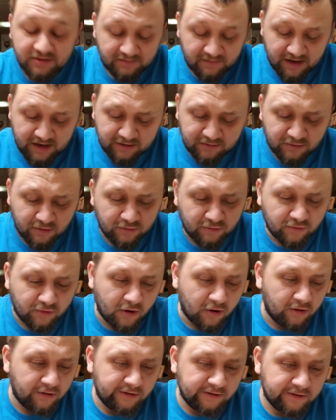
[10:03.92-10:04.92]
micro
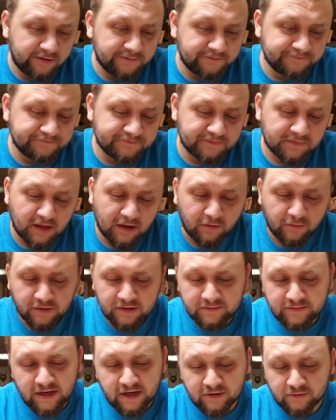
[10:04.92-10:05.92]
crawler. Go with
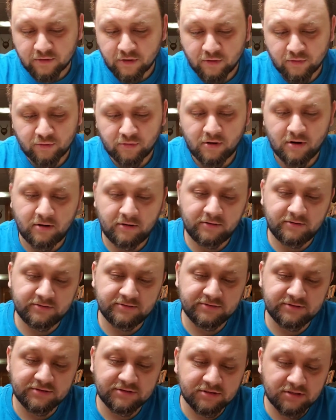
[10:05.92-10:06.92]
a micro crawler.
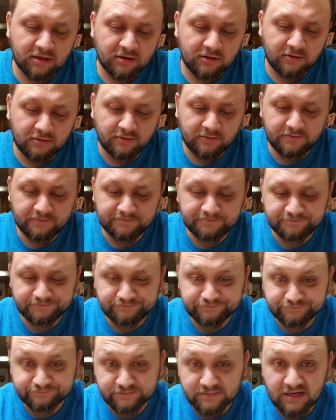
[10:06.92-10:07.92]
So
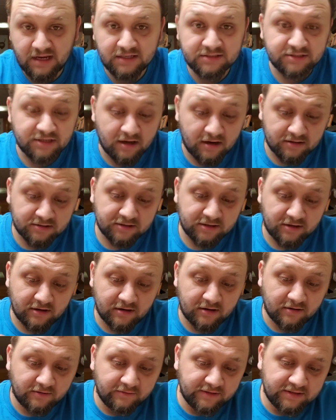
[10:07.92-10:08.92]
I talked to
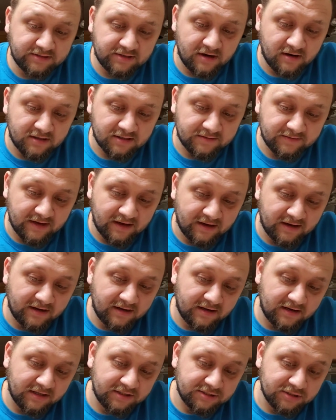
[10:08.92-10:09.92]
her, and we talked about it,
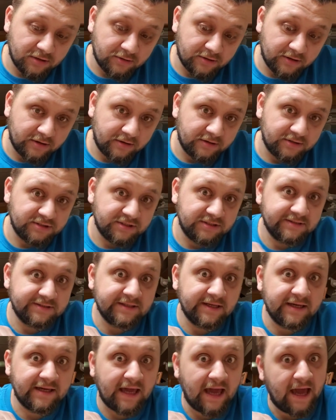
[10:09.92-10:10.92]
and I showed her, and she's
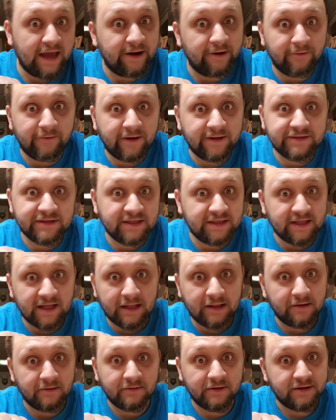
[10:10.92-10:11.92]
like, I don't want the
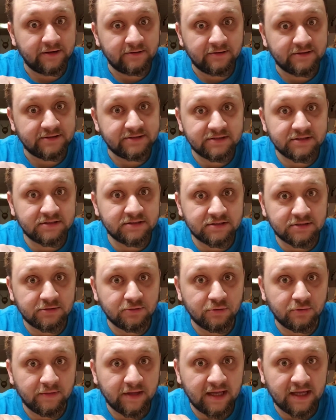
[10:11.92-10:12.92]
yellow one. It looks like a
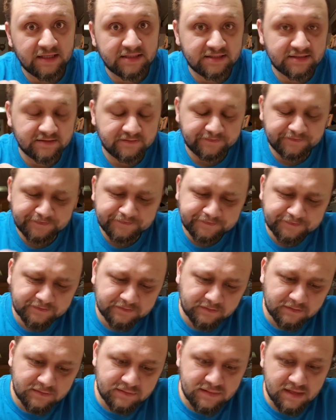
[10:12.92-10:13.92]
school bus.
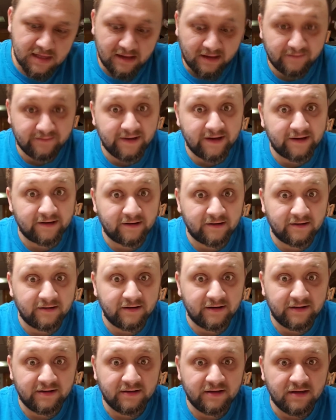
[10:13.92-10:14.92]
I'm like, all
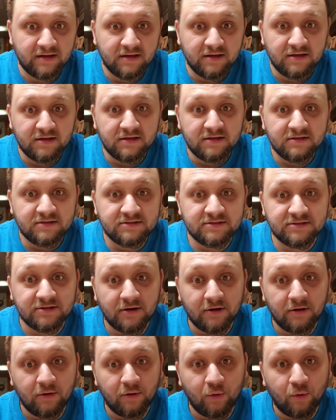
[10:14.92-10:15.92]
right.
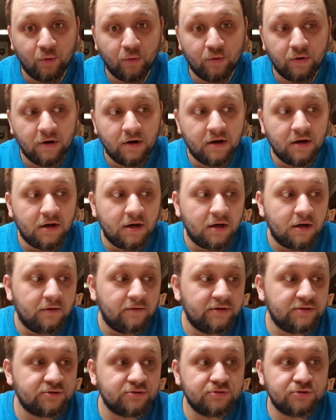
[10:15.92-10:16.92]
So
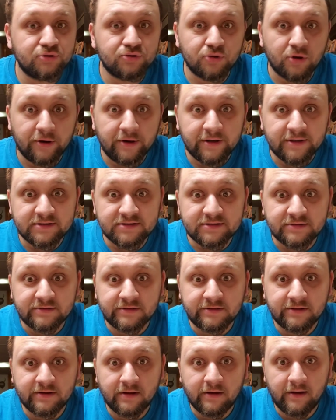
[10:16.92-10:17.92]
we drew straws,
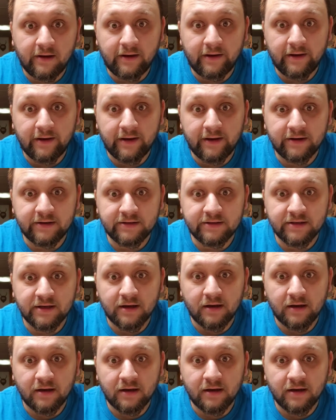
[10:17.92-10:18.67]
and